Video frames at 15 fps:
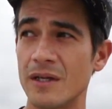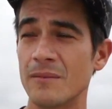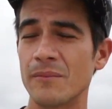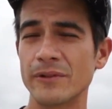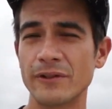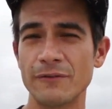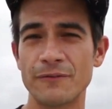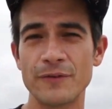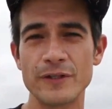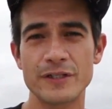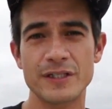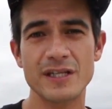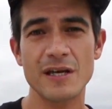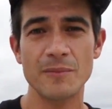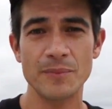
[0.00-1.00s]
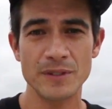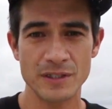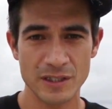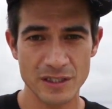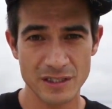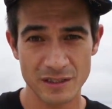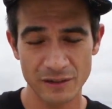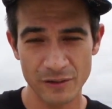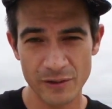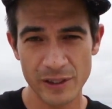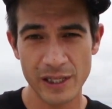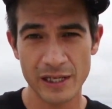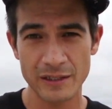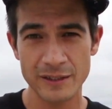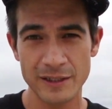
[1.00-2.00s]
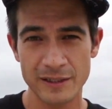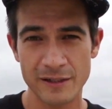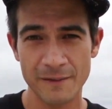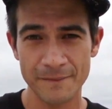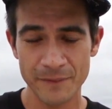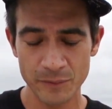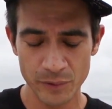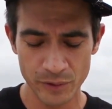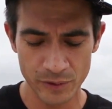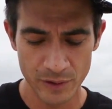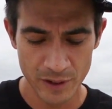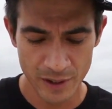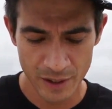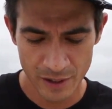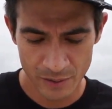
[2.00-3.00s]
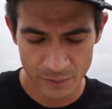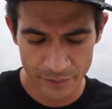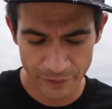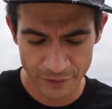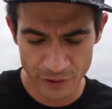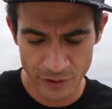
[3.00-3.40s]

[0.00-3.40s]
But the first step is just learning how to get comfortable with